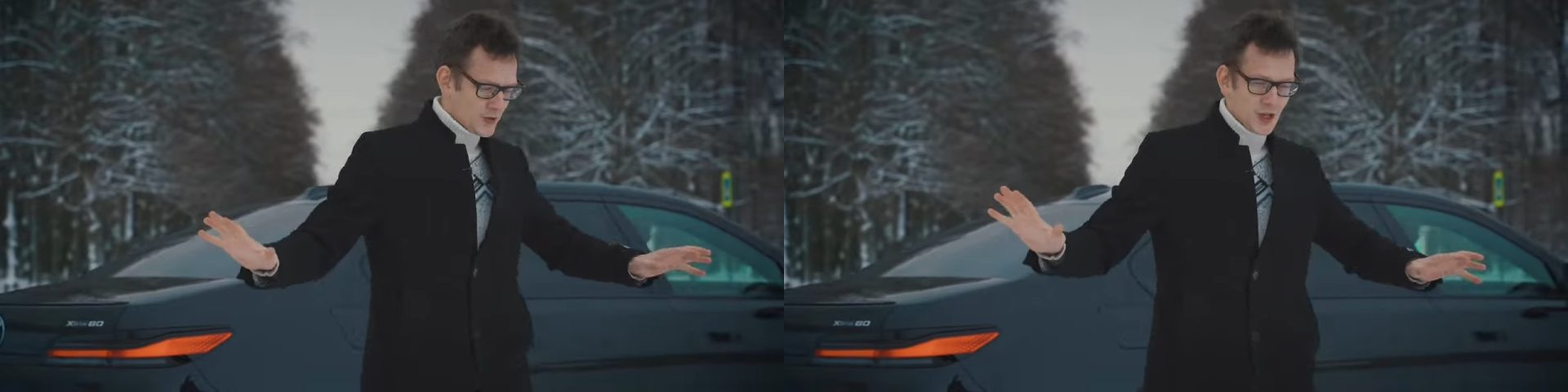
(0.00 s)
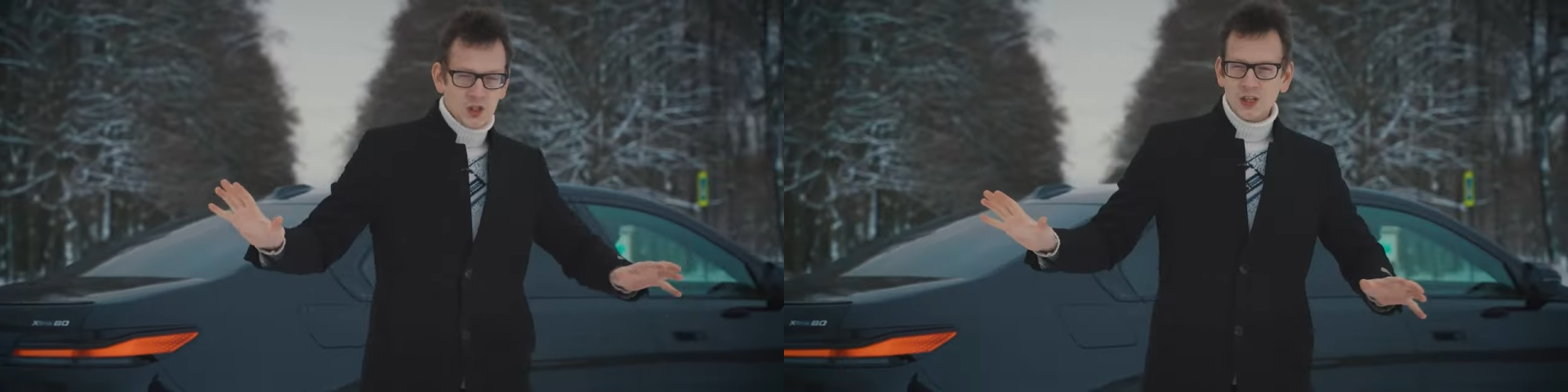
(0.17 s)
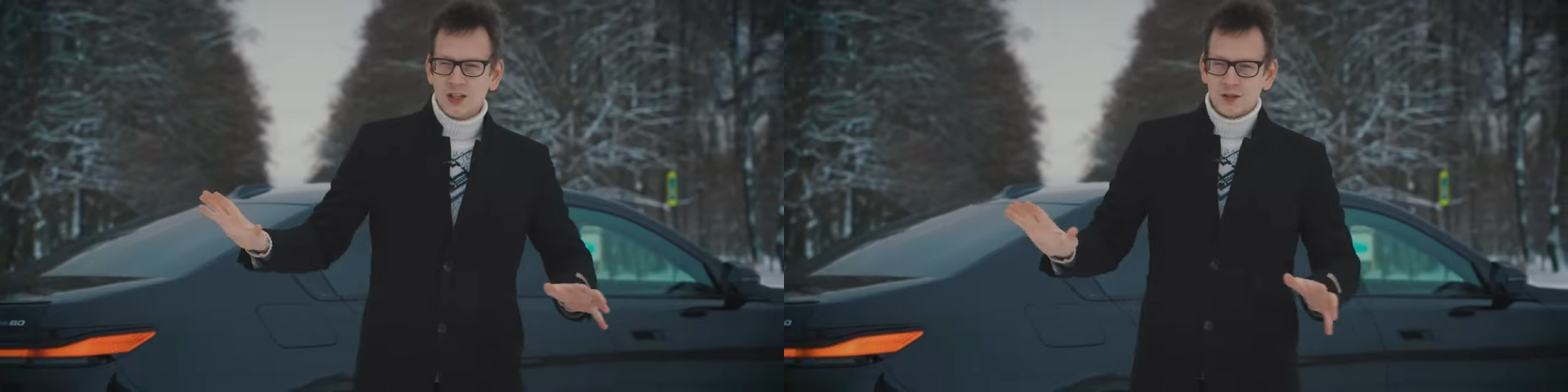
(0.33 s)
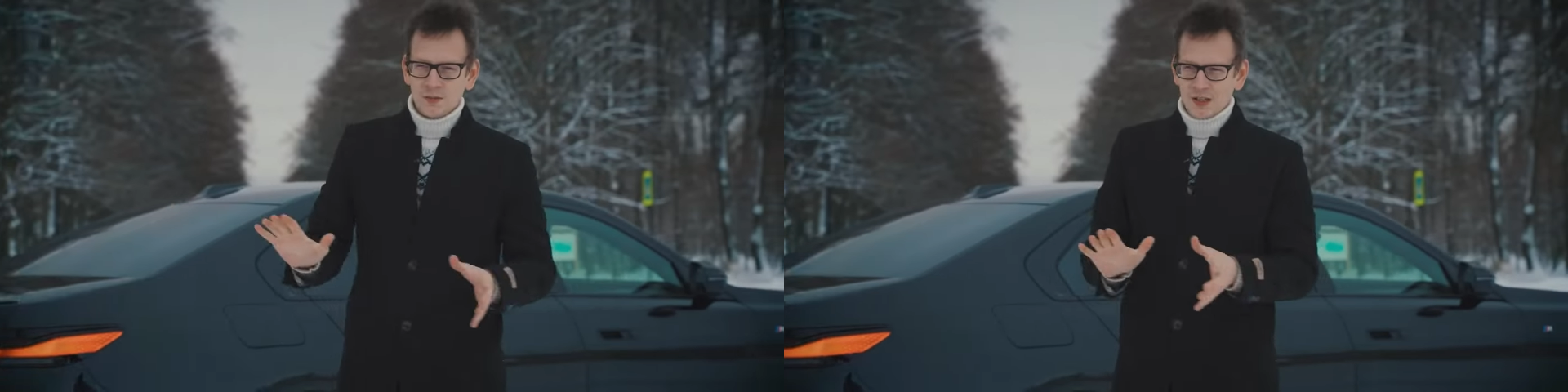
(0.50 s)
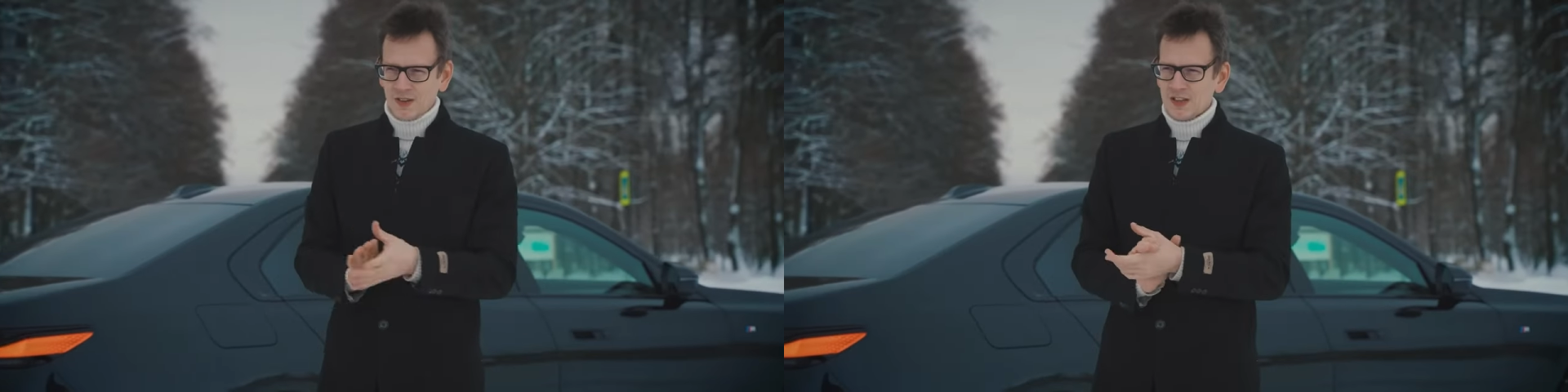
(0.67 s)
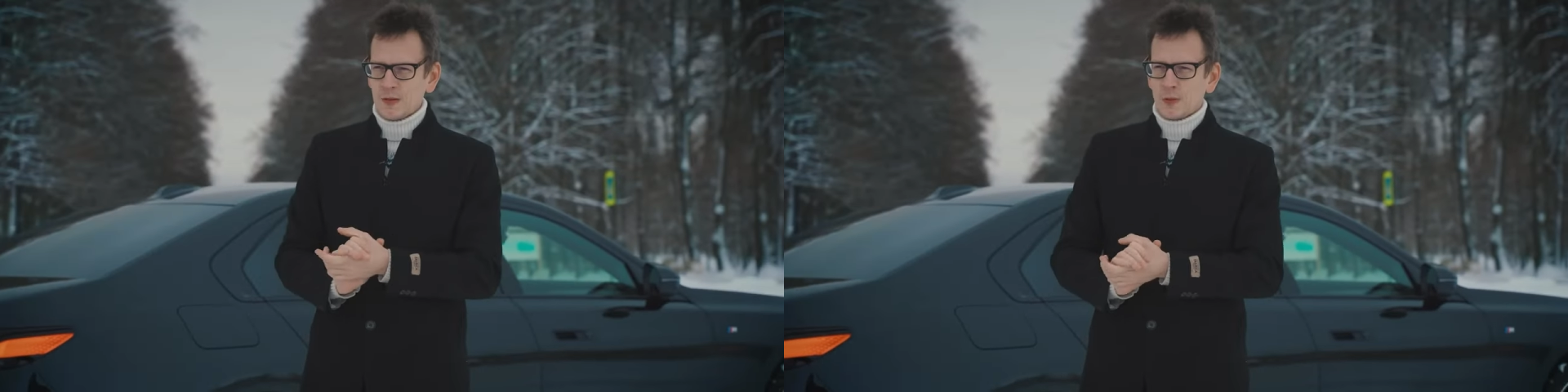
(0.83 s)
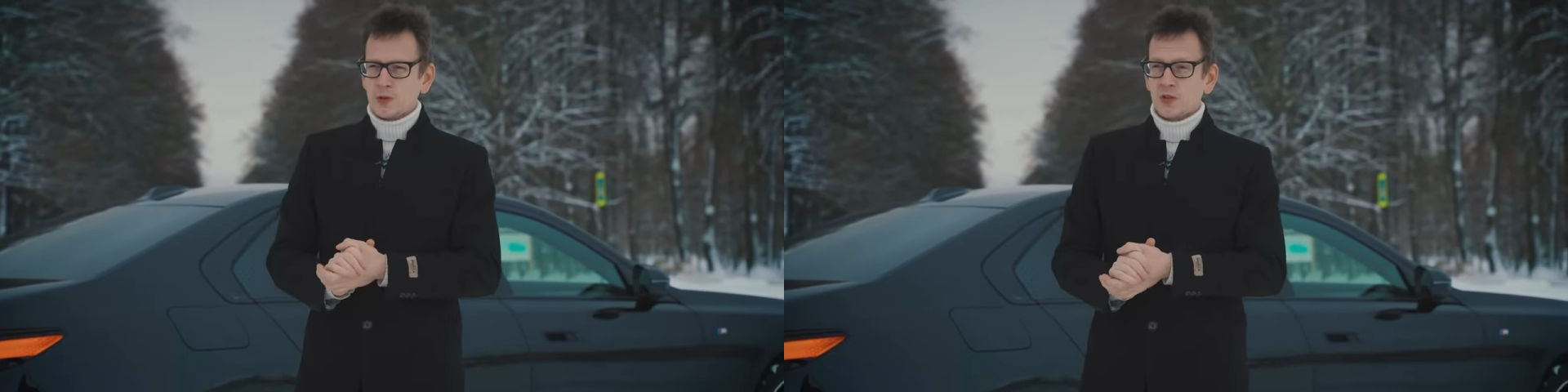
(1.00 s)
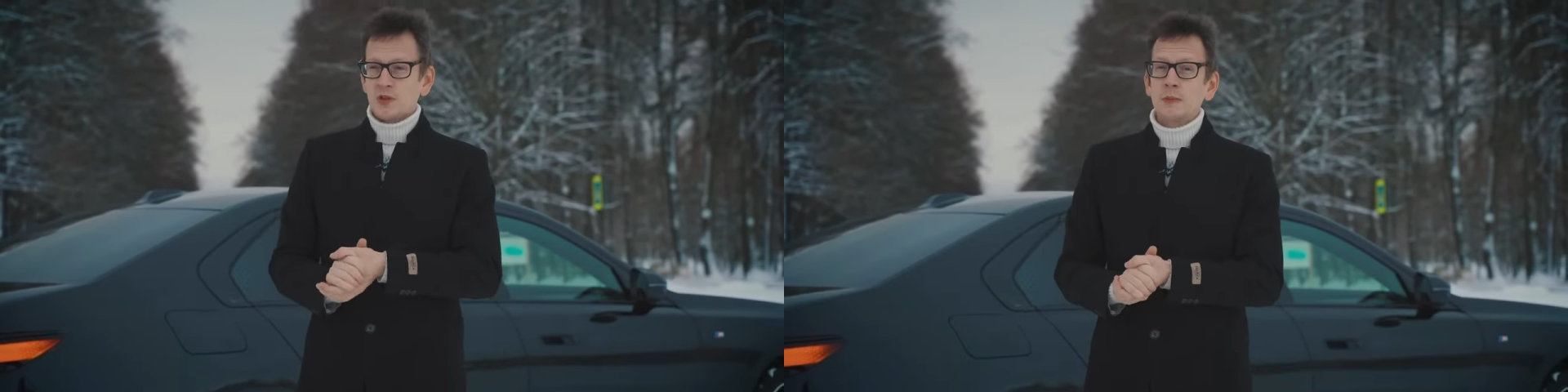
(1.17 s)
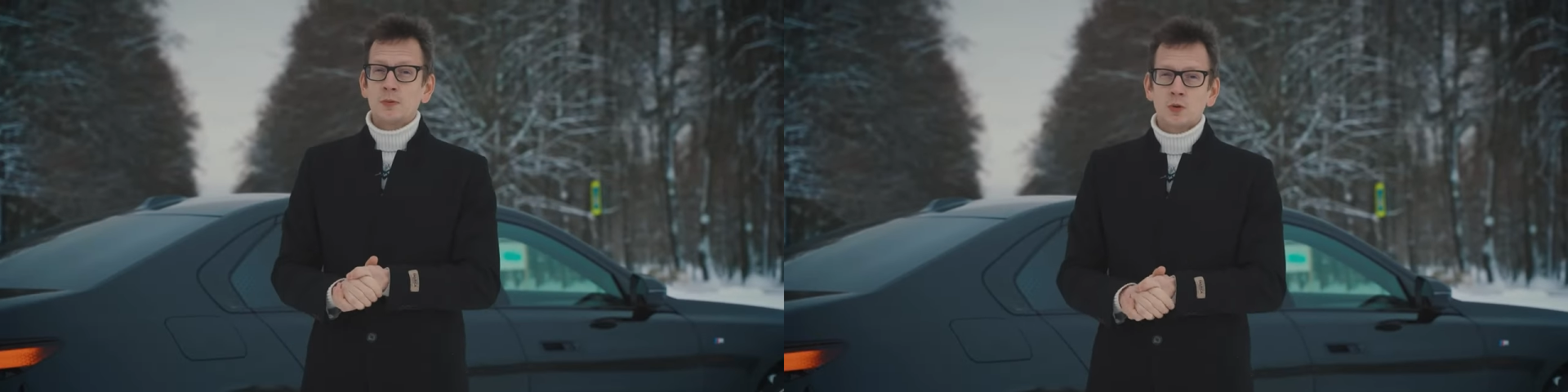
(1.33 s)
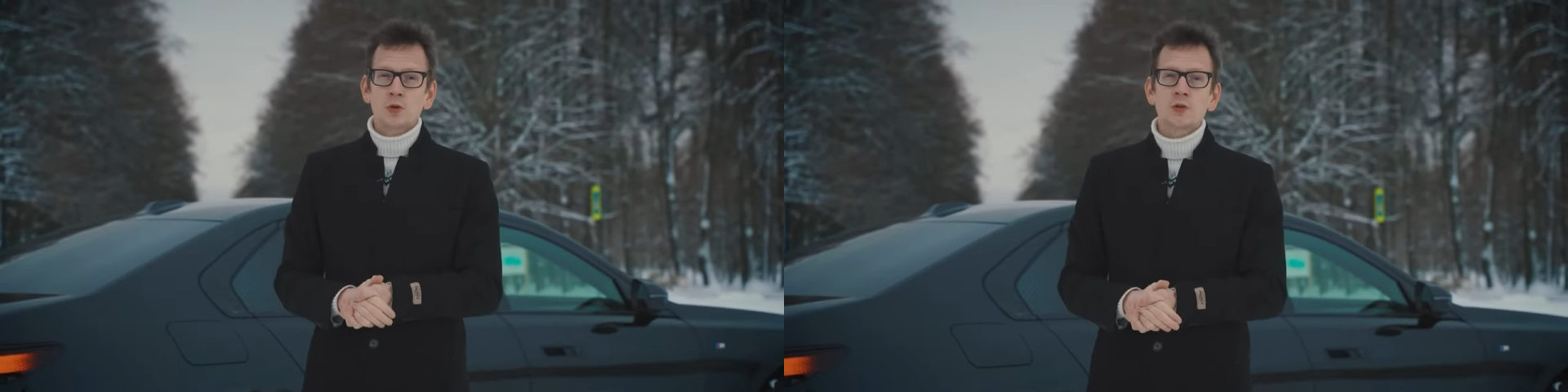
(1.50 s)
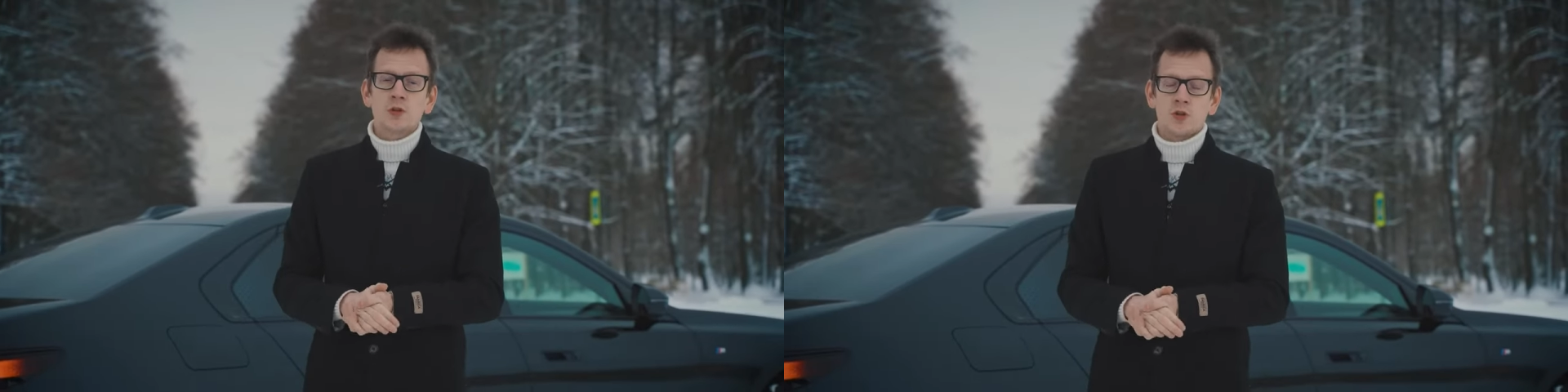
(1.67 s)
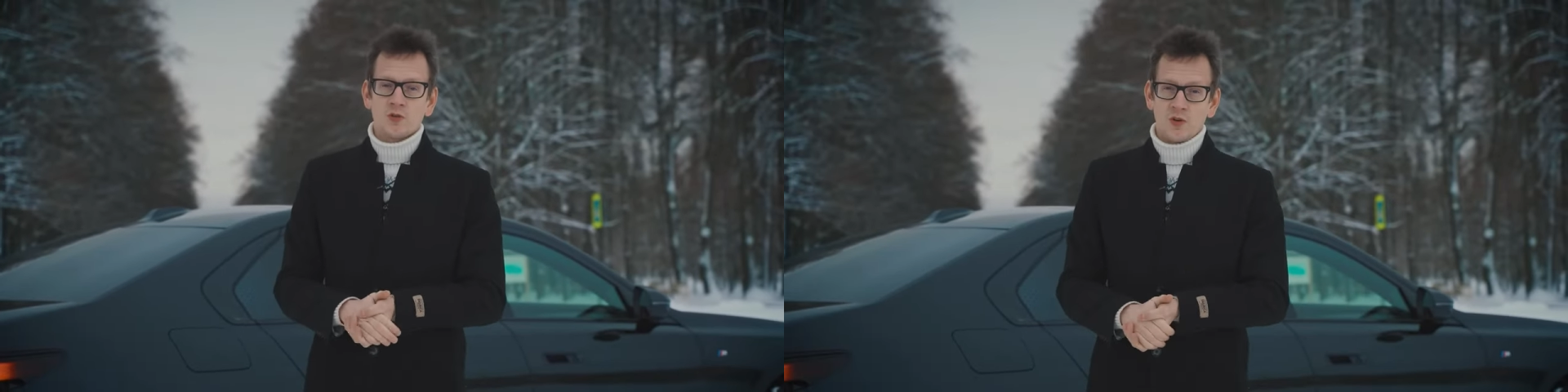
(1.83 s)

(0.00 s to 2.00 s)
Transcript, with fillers: about the appearance, let's just not say